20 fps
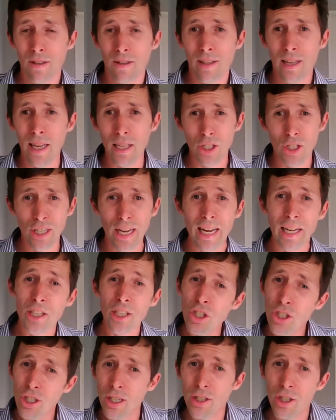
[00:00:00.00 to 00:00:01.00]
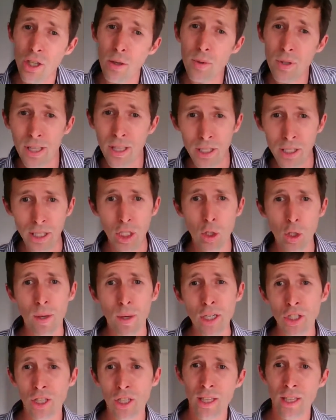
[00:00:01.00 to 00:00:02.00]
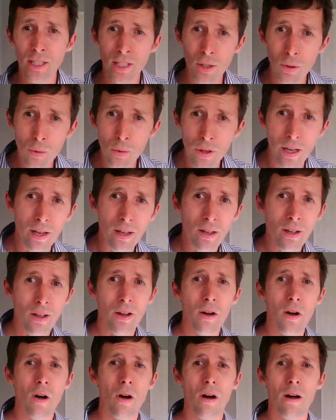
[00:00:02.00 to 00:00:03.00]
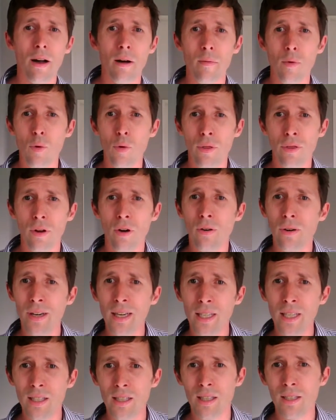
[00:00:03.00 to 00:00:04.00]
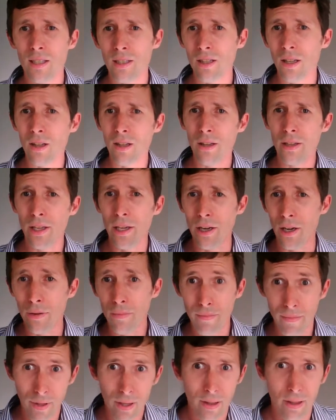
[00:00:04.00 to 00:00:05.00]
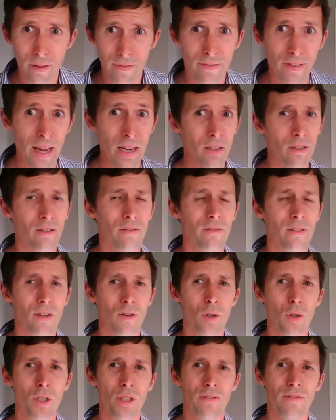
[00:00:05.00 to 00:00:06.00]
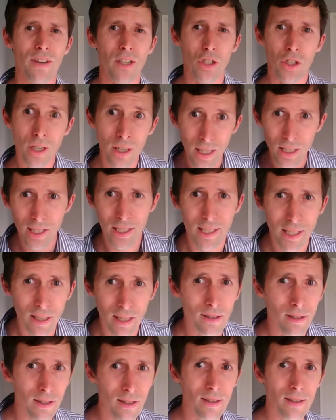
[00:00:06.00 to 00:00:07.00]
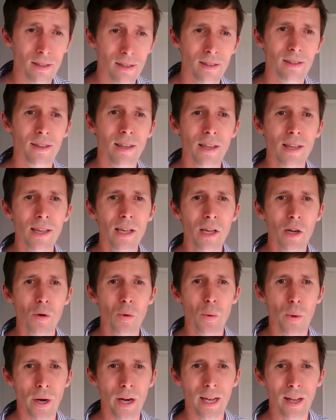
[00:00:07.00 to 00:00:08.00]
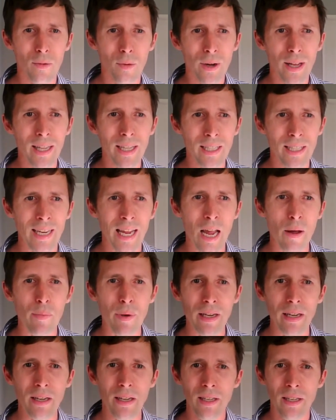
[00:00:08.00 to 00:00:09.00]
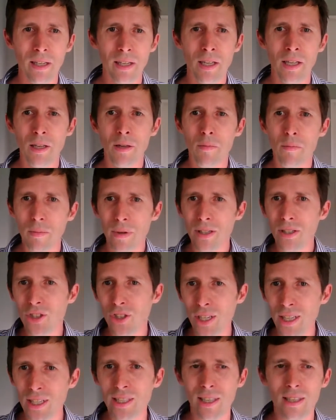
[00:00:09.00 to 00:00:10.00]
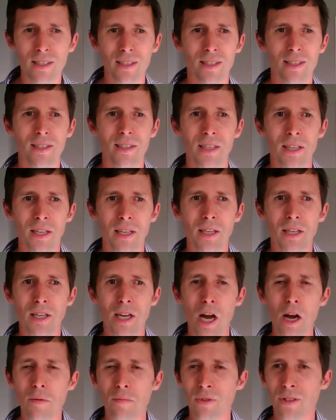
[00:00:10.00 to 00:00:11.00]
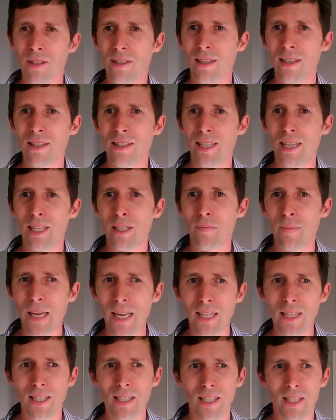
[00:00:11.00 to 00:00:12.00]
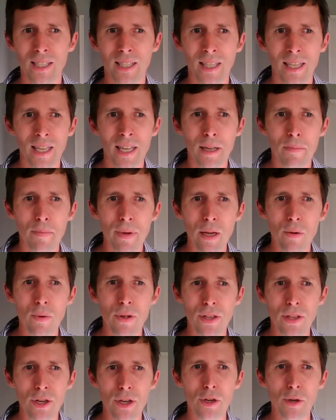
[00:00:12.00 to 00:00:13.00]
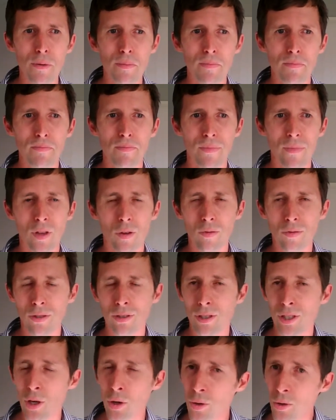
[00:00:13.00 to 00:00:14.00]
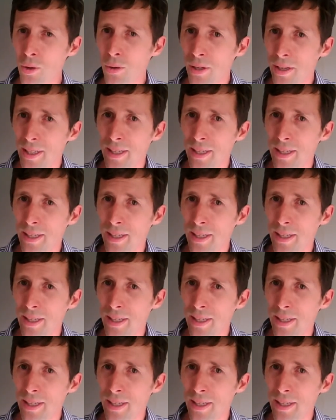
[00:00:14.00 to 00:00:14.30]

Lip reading: has changed in terms of their situation. There's still the authorities. There's still, the fact of the crucifixion. It still really did happen. But Jesus comes and says, "Peace be with you." So,